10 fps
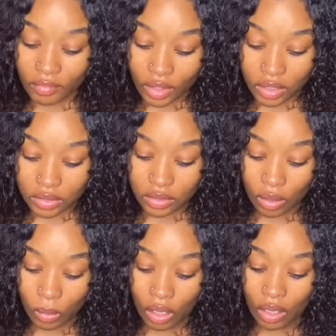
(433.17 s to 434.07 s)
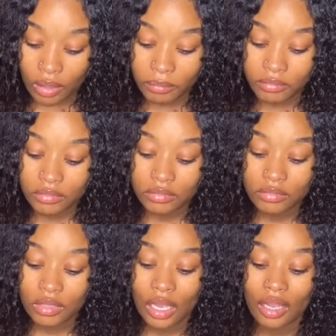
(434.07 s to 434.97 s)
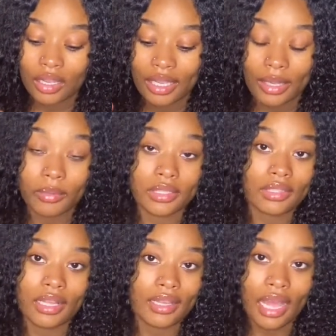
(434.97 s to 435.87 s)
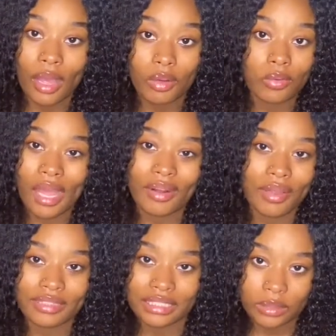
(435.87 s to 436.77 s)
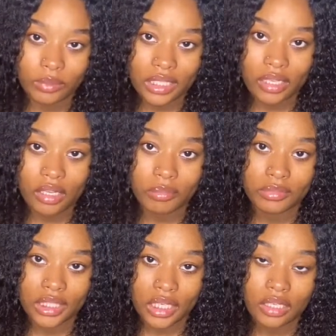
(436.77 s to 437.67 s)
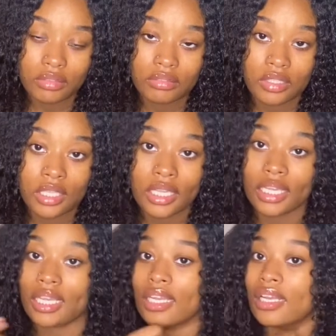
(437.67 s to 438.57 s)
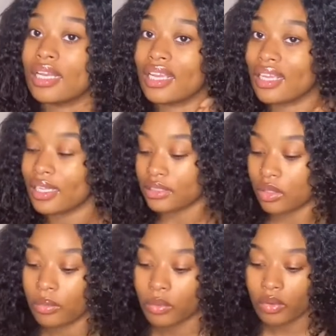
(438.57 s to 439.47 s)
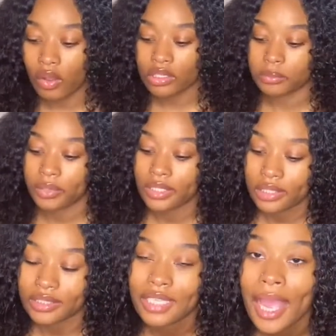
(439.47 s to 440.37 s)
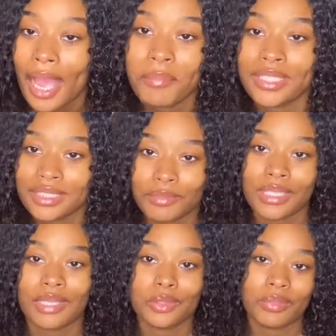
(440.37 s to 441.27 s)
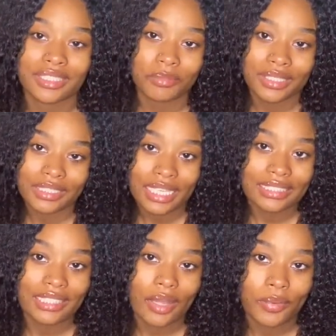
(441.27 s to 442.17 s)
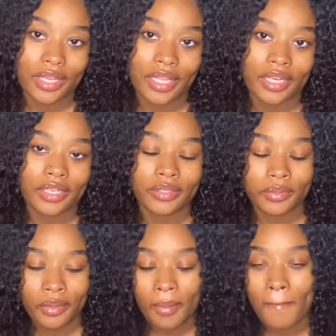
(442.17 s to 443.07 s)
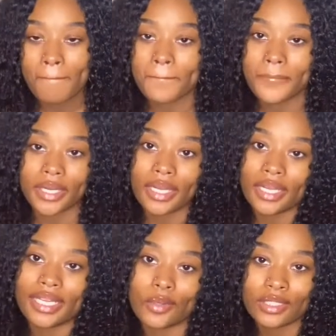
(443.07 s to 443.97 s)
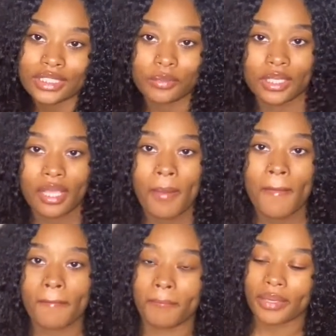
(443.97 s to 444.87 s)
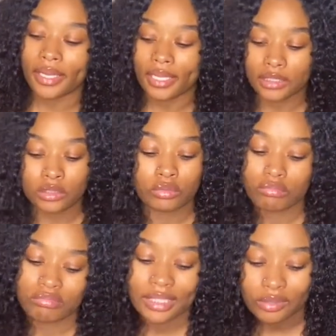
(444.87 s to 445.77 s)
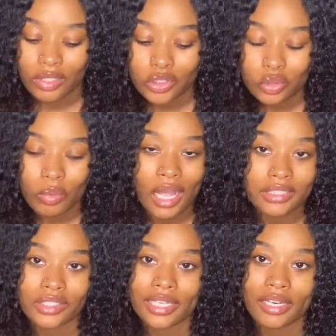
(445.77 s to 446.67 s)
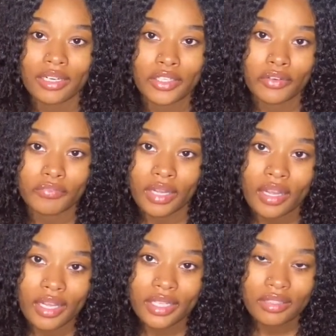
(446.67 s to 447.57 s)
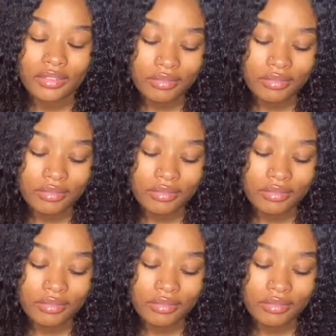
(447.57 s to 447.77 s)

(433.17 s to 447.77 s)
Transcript: So um, it like I don't I don't have to sleep with that um gel, and it so it won't cause breakage. I mean sometimes you make some mistakes now and then, but and go to sleep with it. But it's as long as you wash your hair, you're fine.